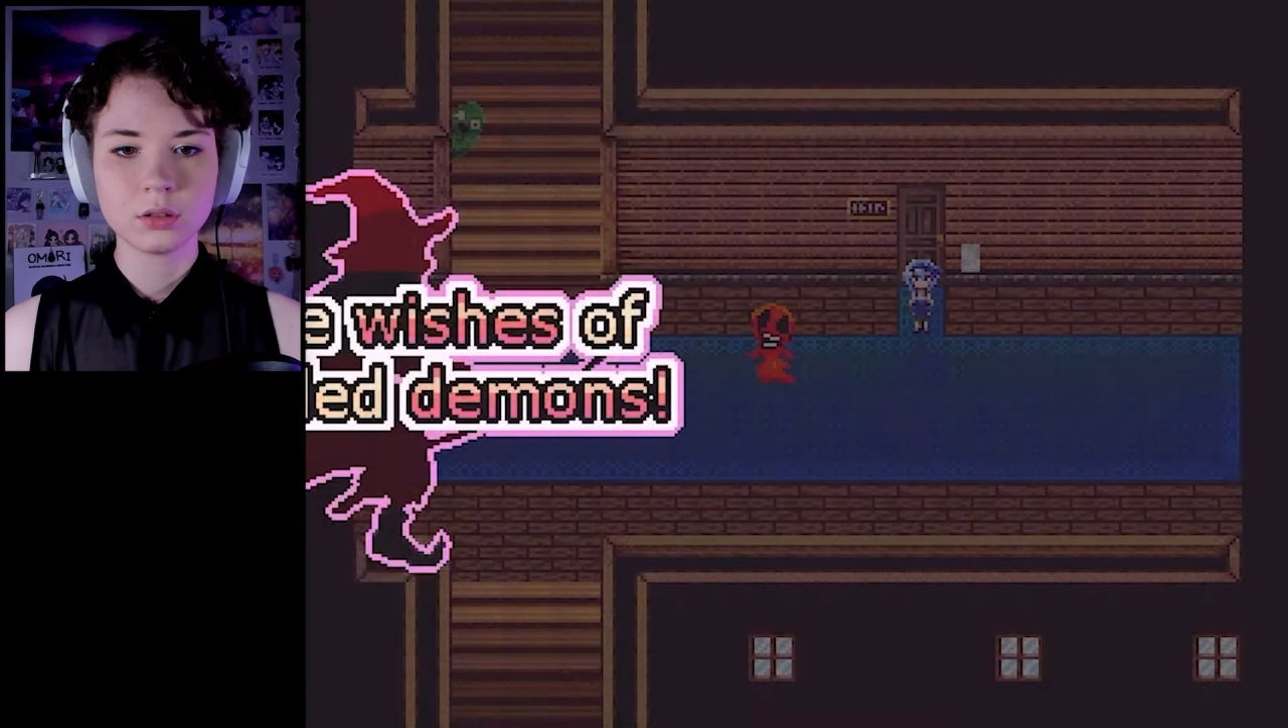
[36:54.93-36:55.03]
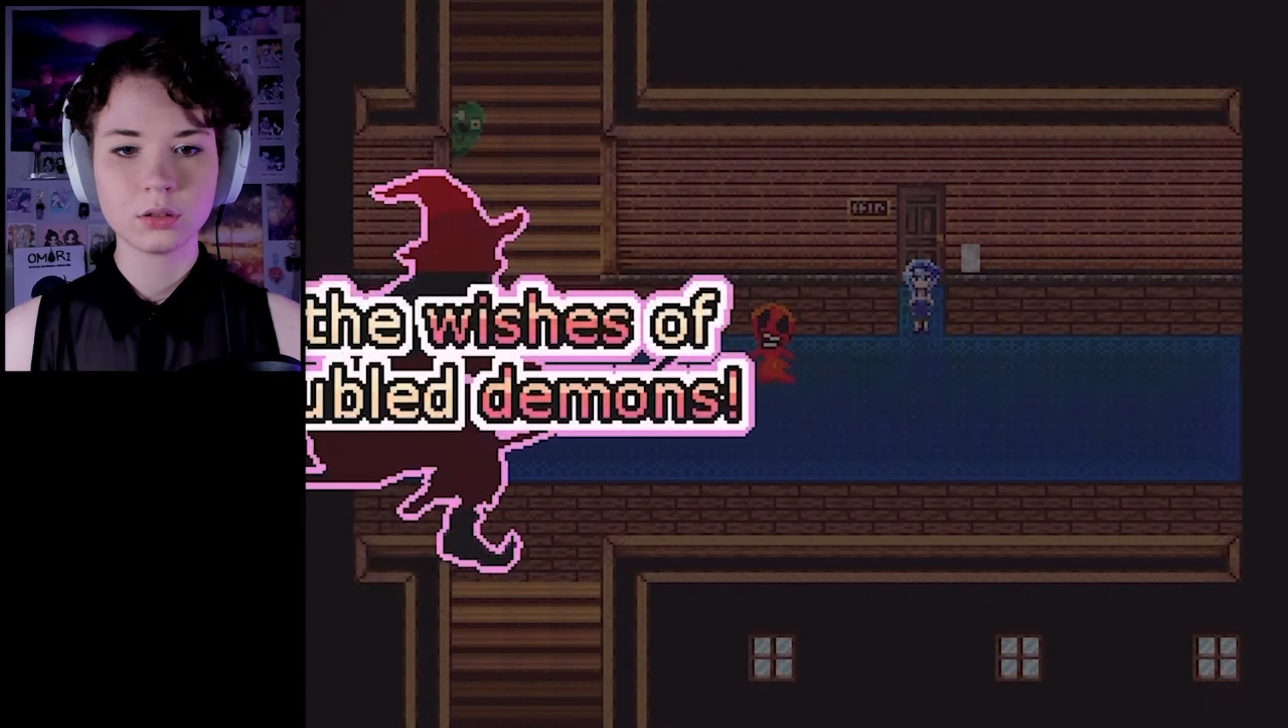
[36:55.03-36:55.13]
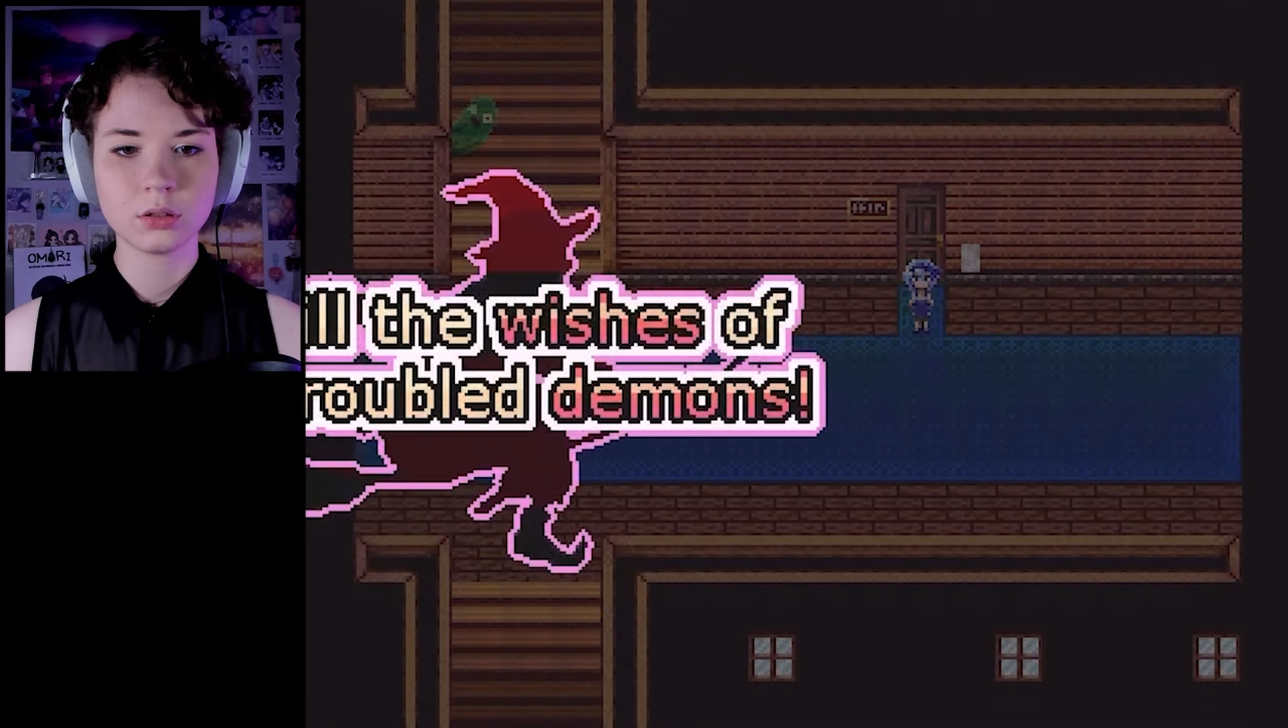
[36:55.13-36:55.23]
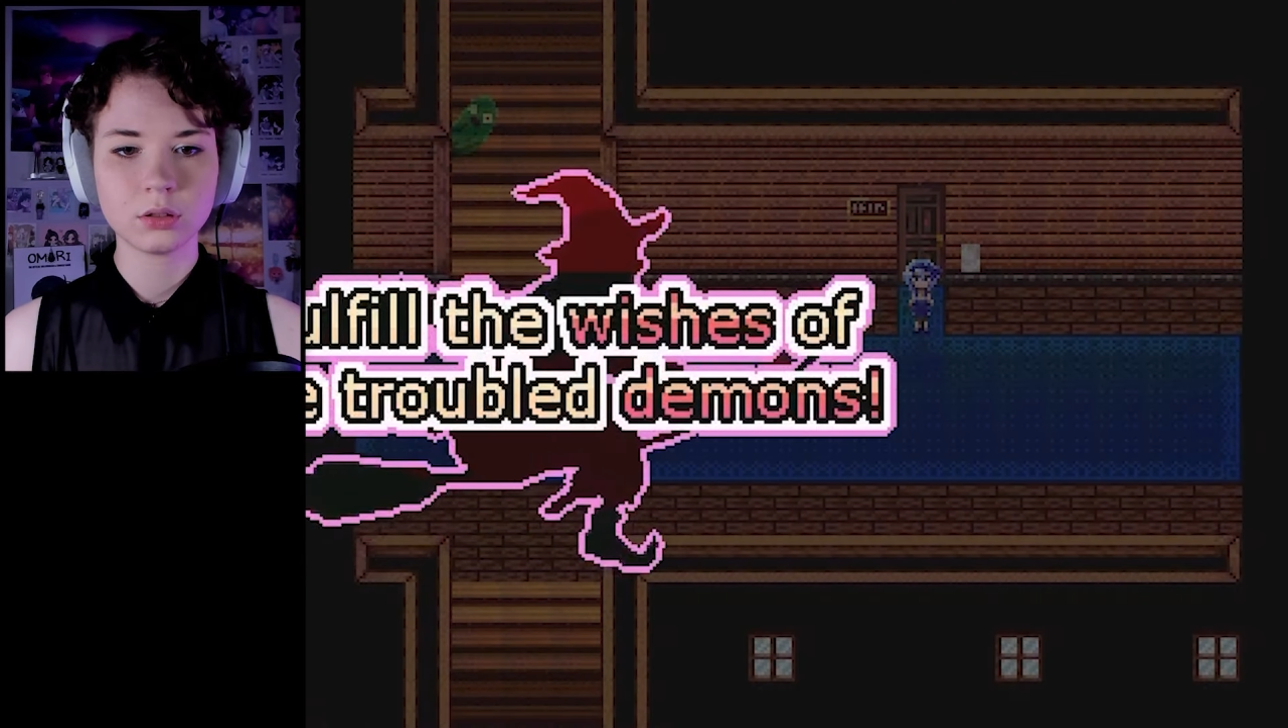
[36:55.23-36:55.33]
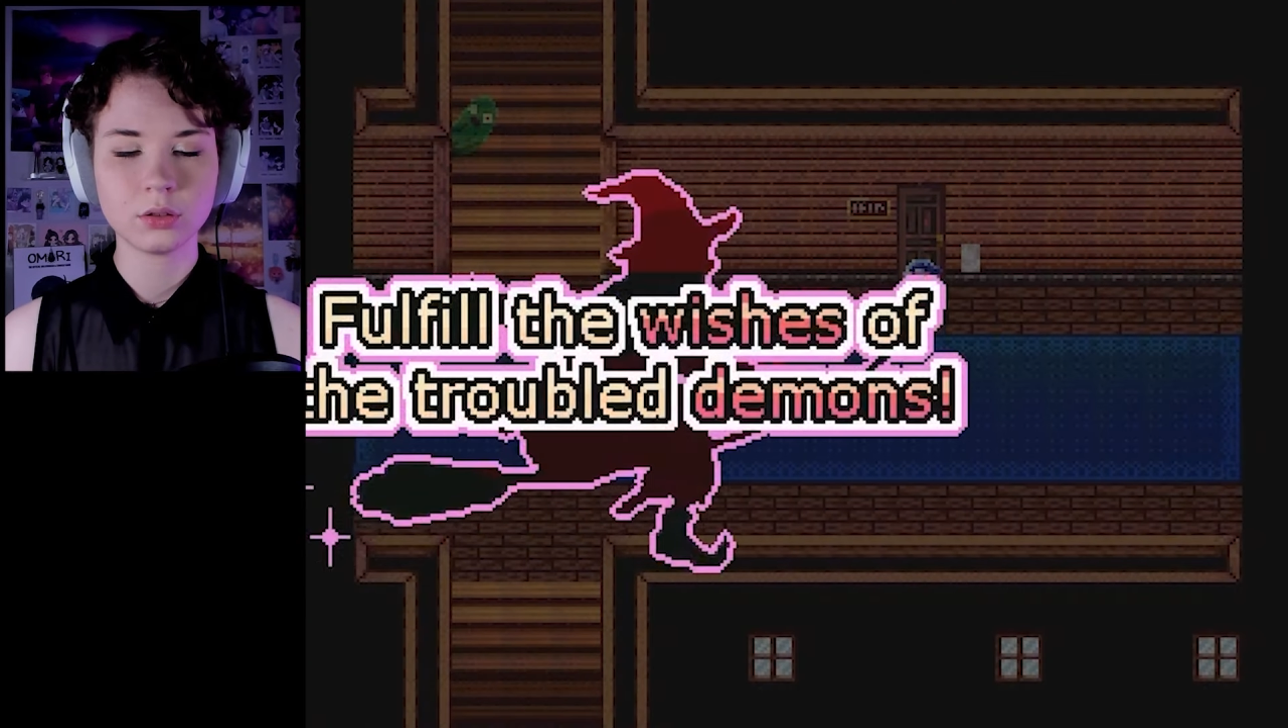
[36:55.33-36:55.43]

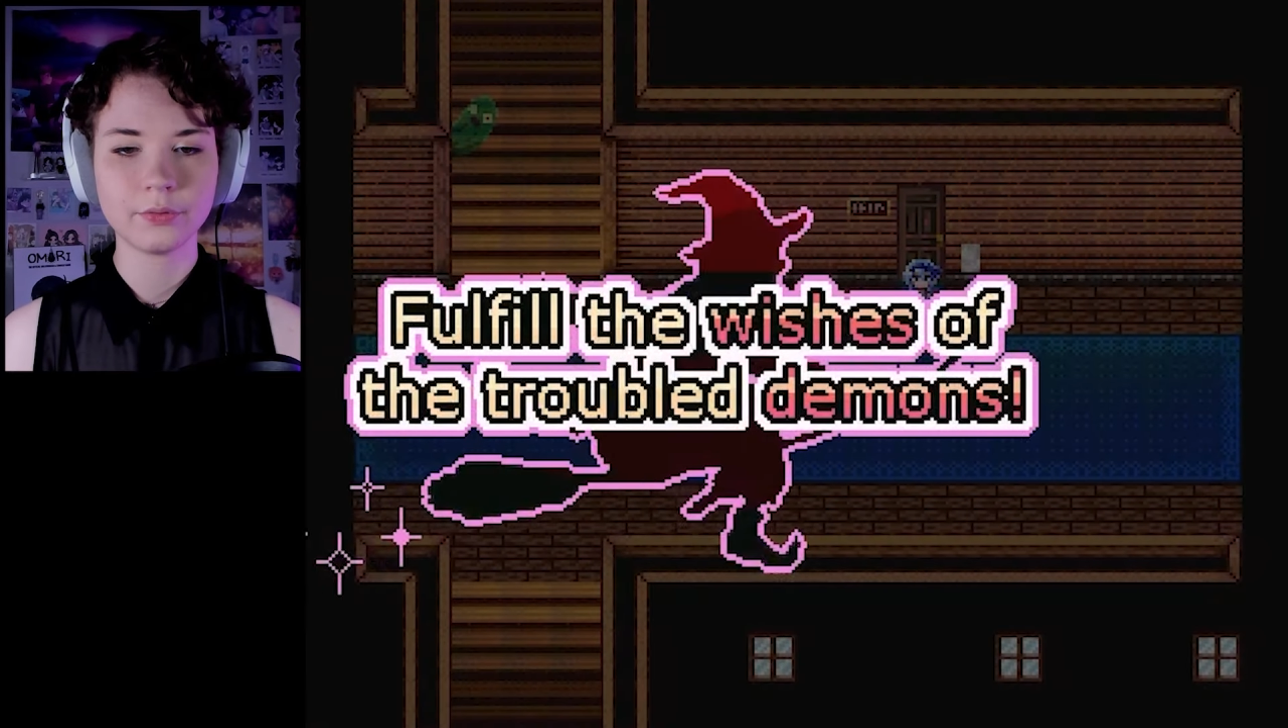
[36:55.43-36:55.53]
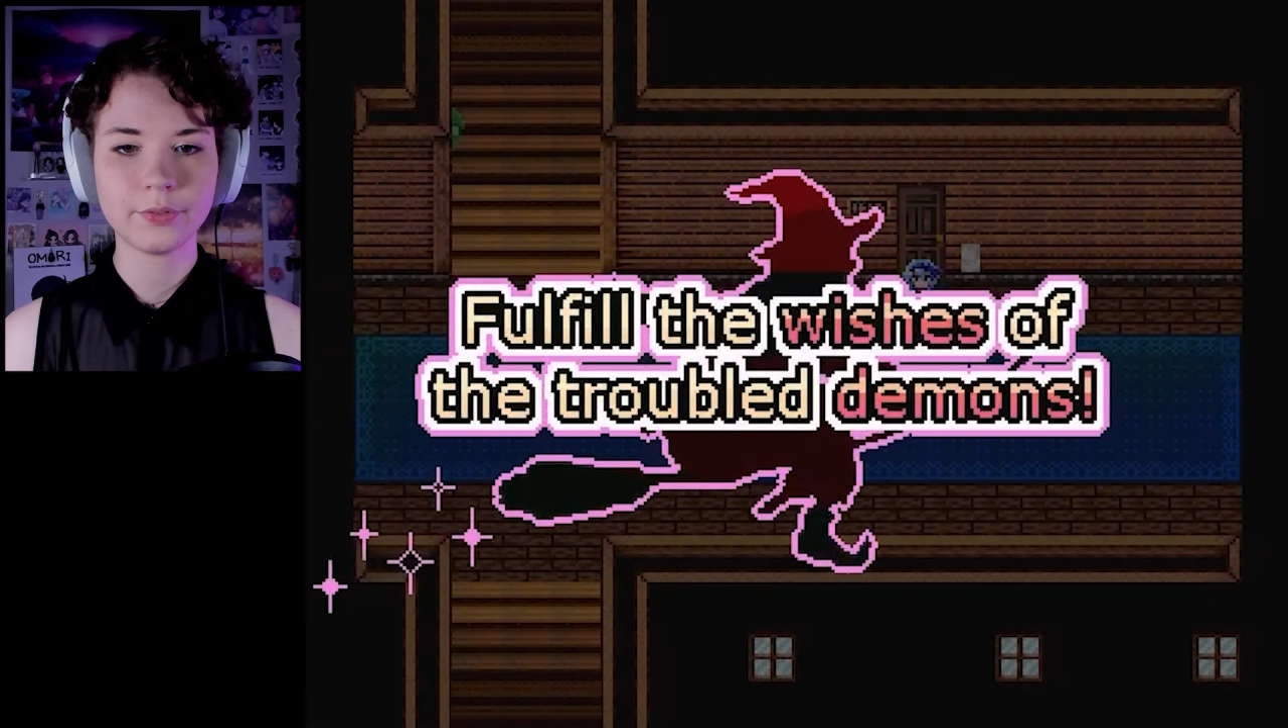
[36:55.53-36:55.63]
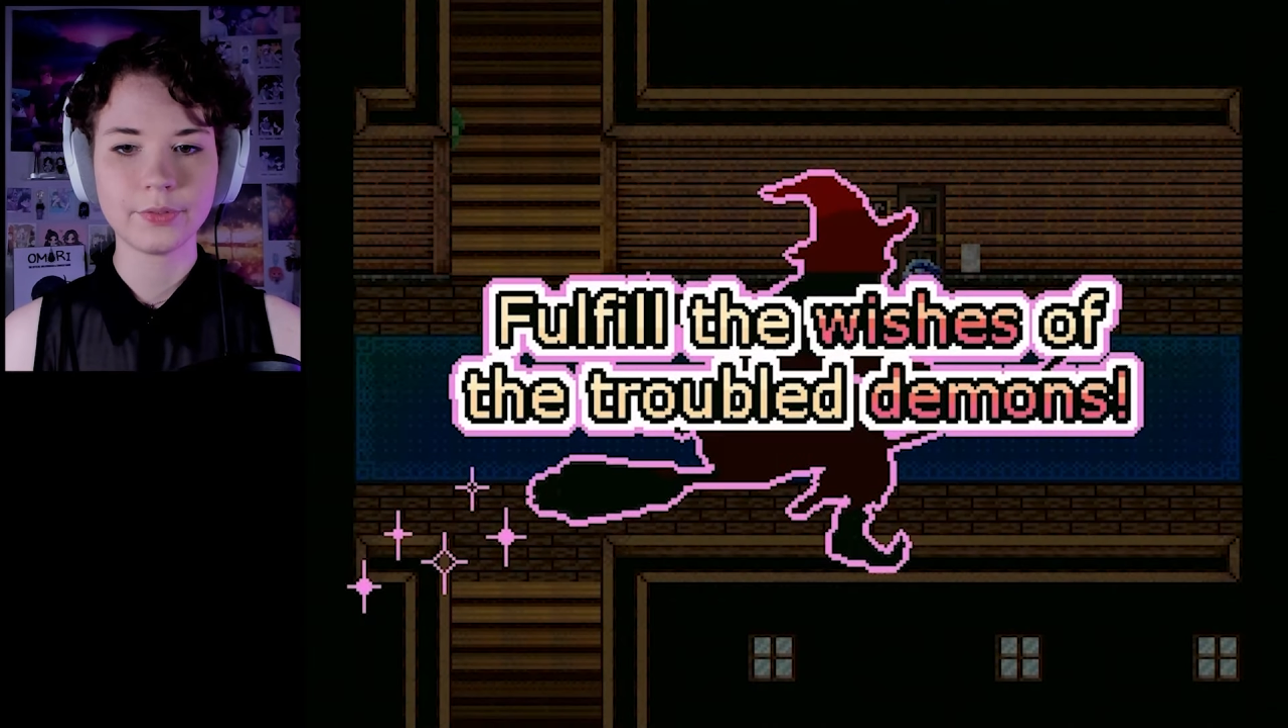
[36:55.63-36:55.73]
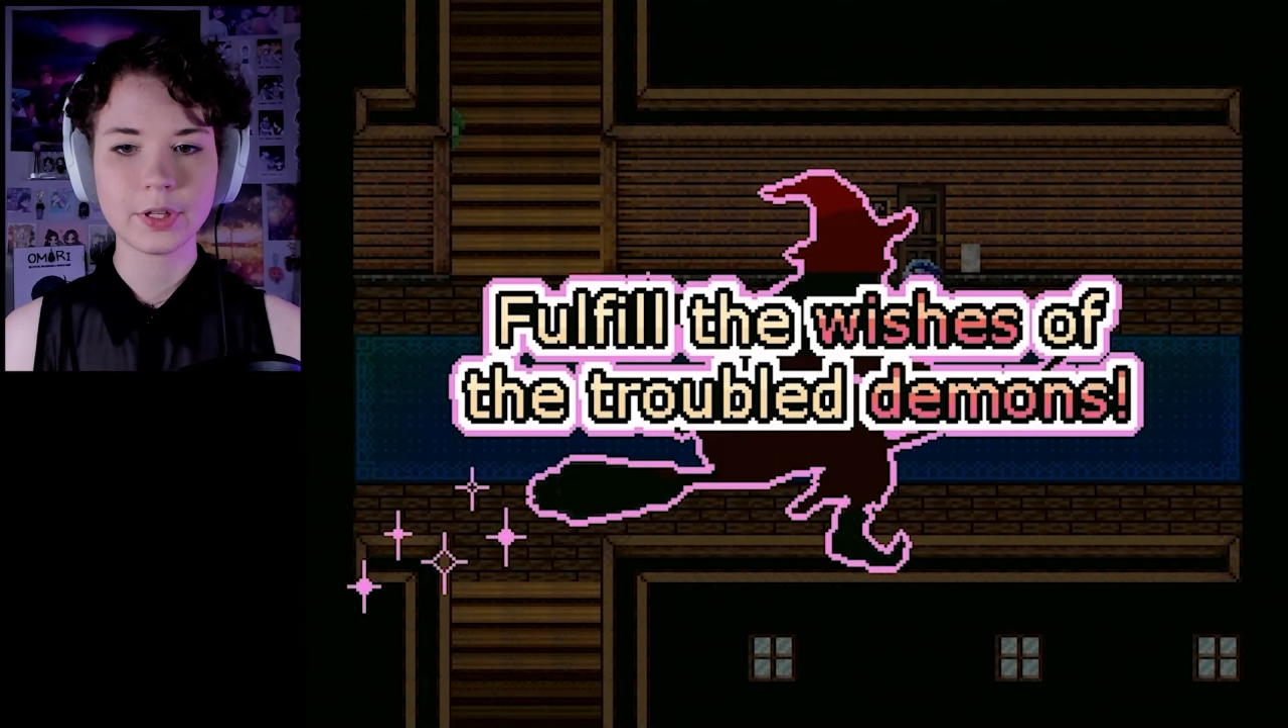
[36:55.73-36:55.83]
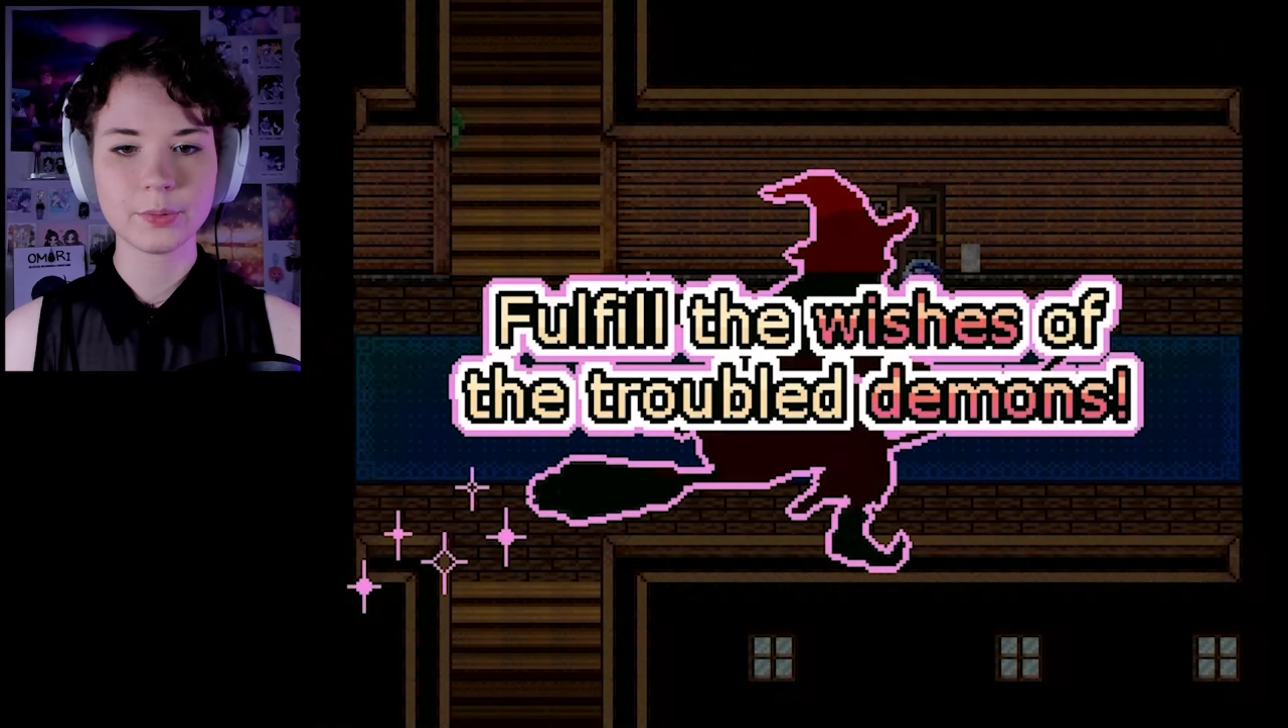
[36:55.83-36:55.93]
Fulfill